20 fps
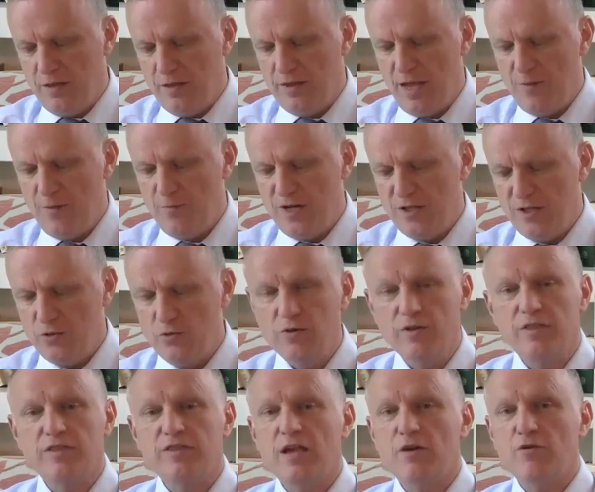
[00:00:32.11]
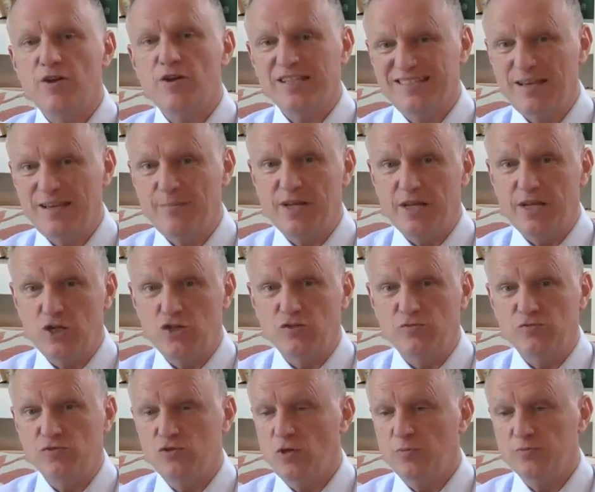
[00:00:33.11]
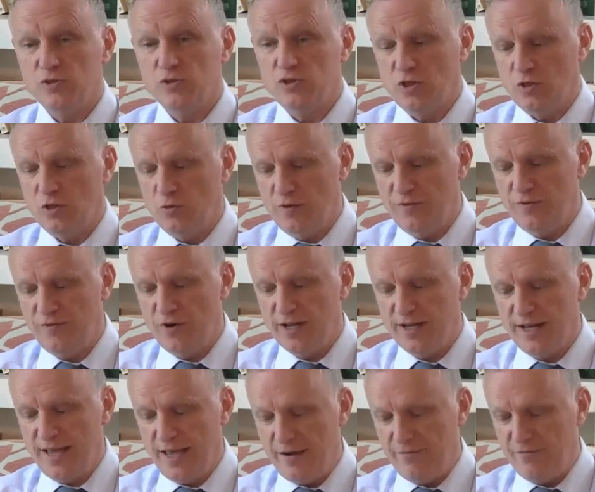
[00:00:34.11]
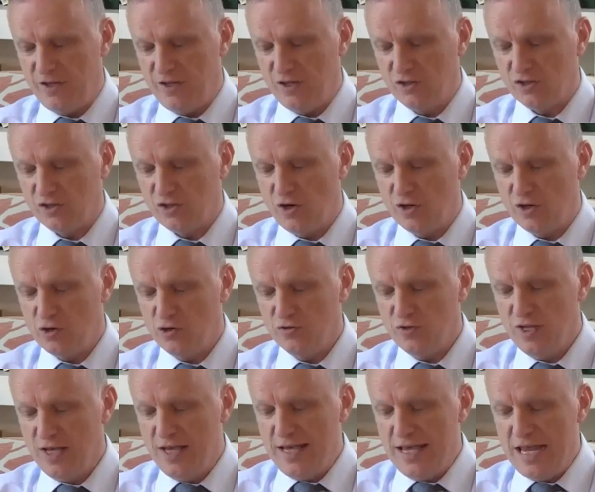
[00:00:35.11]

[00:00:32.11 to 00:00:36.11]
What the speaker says: Then we do a thorough examination, top to toe. We find out everything that's going on.